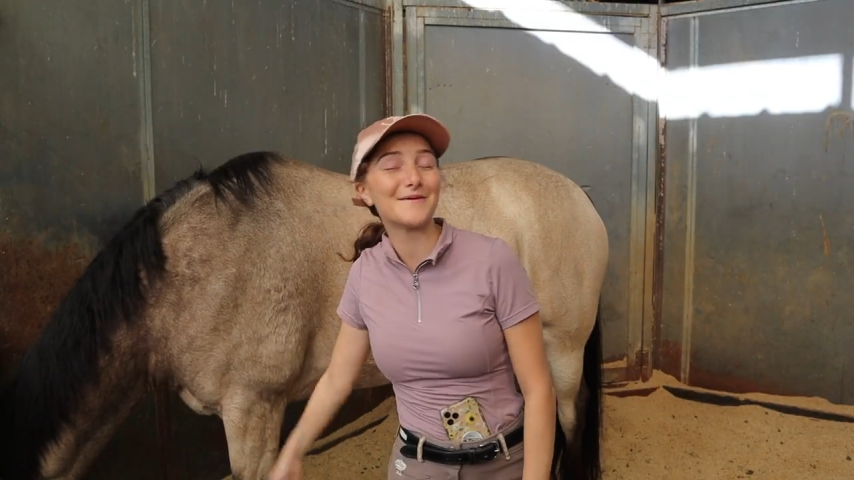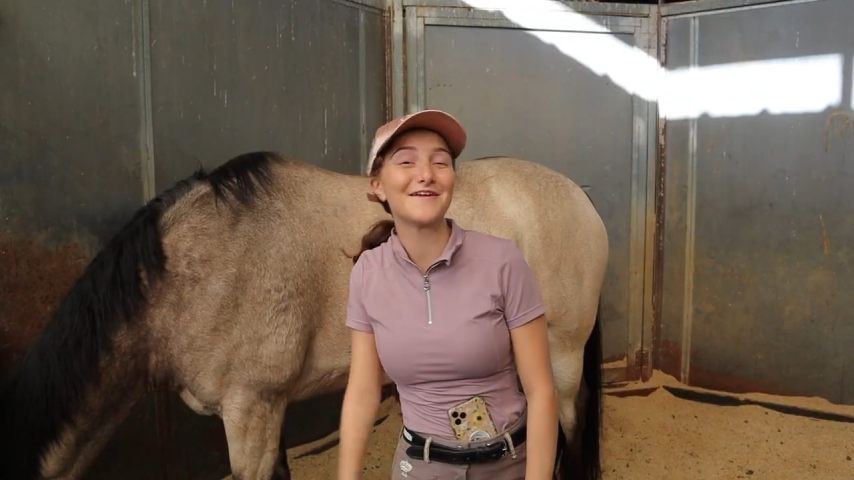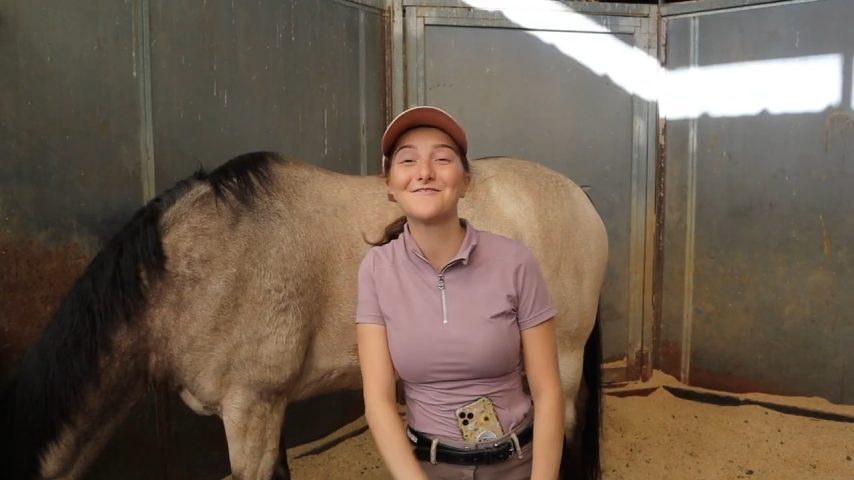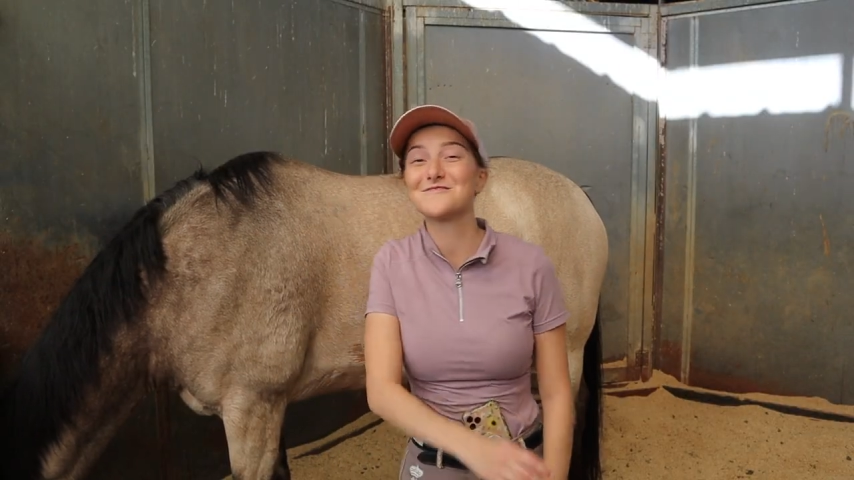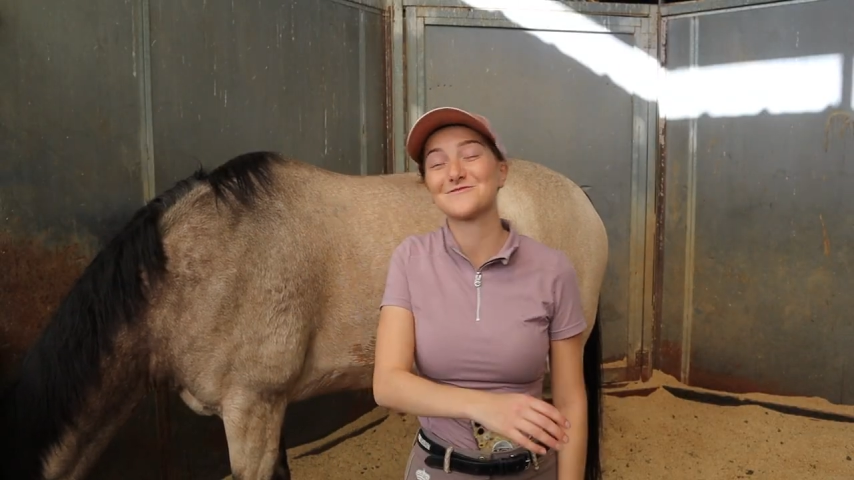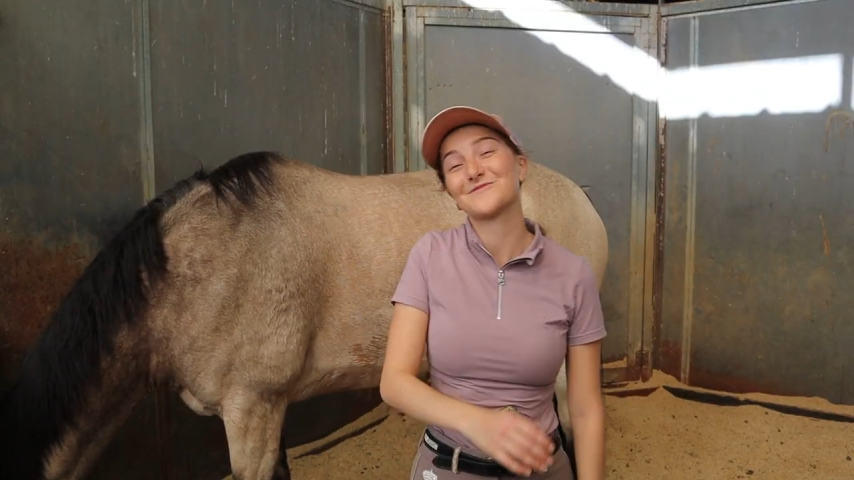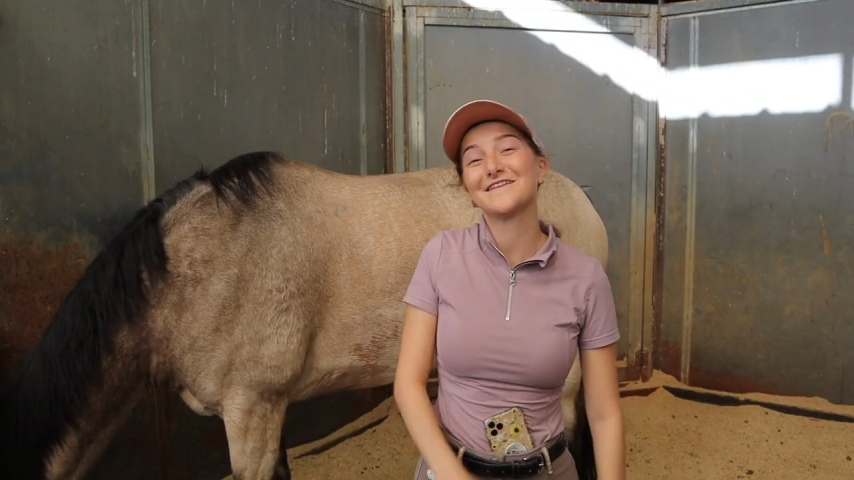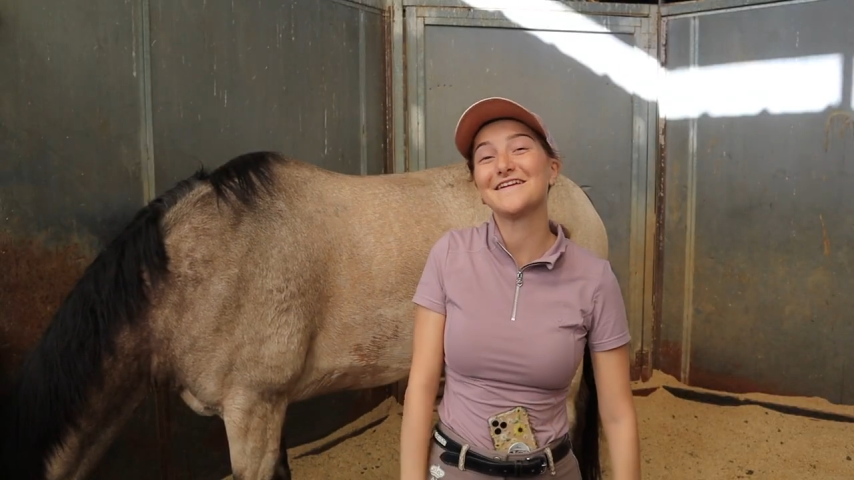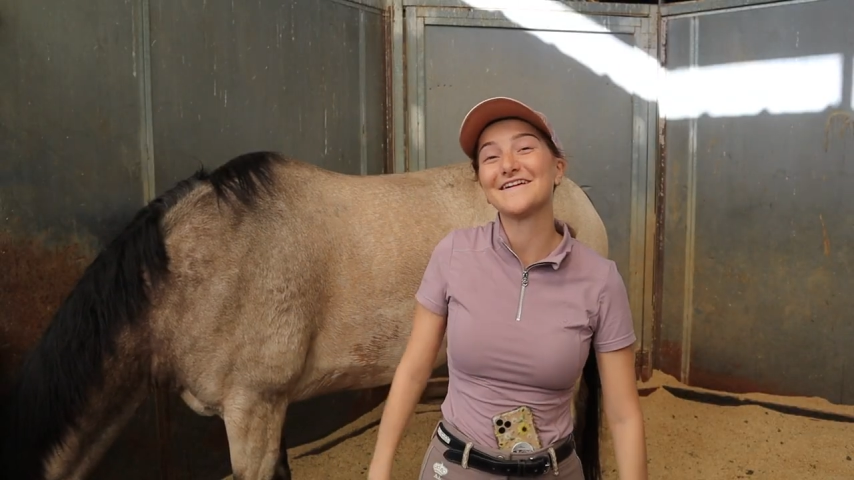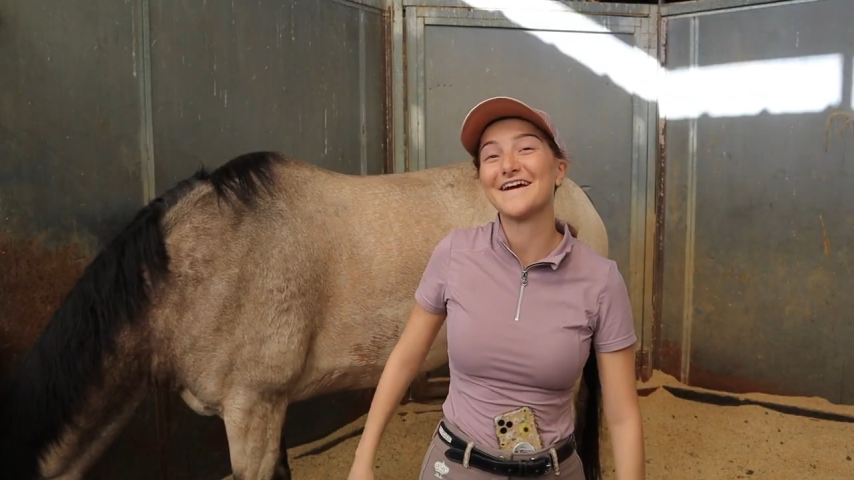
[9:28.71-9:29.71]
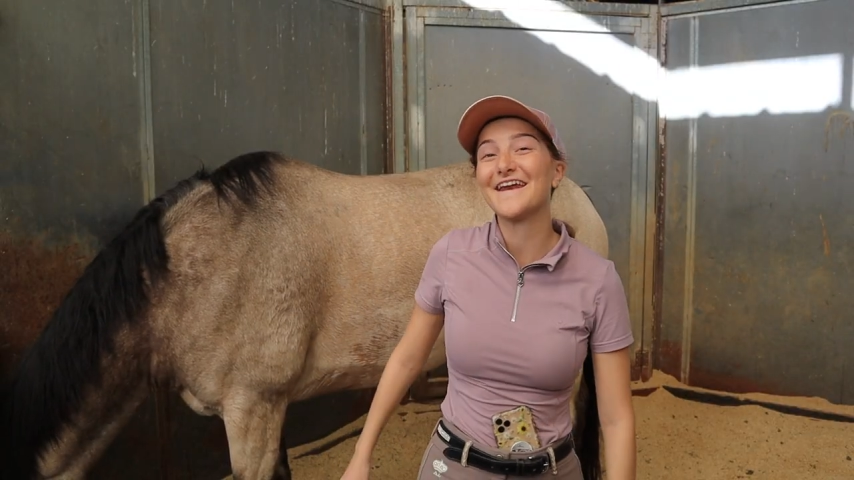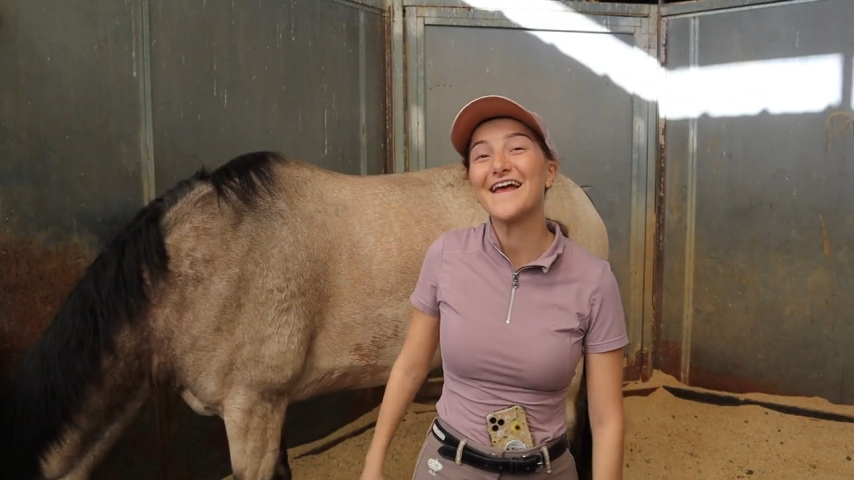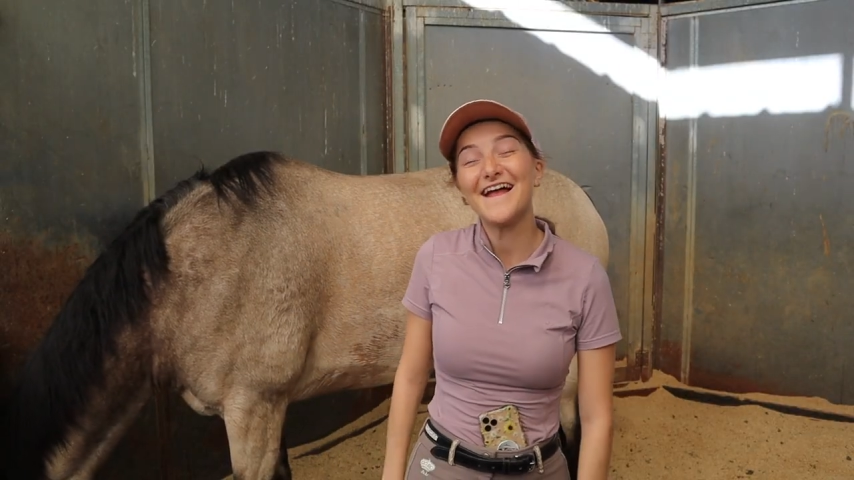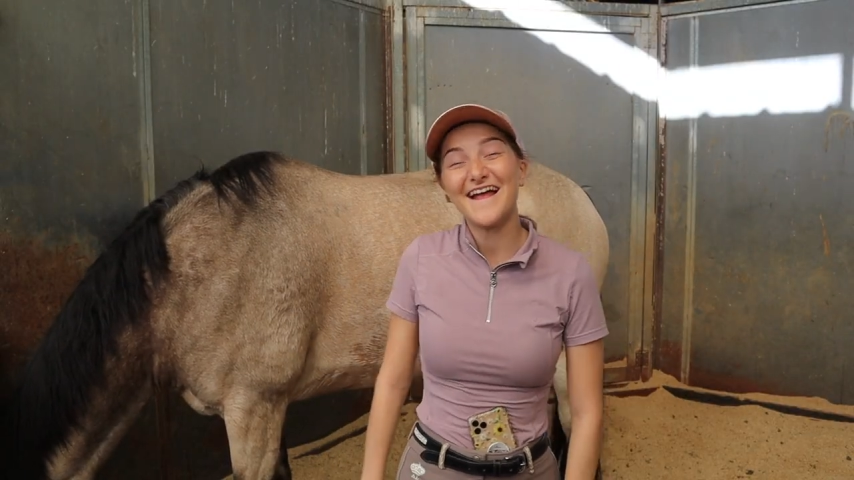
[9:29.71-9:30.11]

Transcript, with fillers: but he was really good